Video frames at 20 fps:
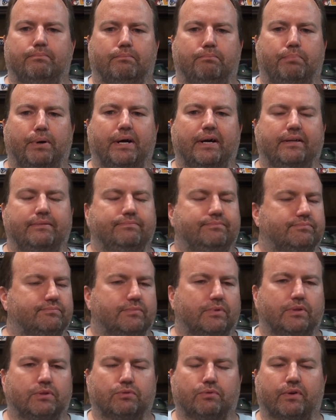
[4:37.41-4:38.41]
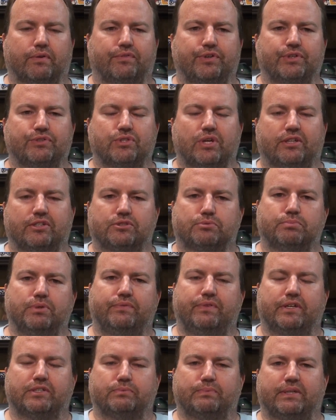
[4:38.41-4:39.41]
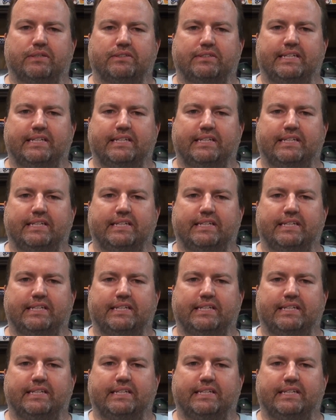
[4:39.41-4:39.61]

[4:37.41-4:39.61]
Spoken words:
but the reviews on this movie has been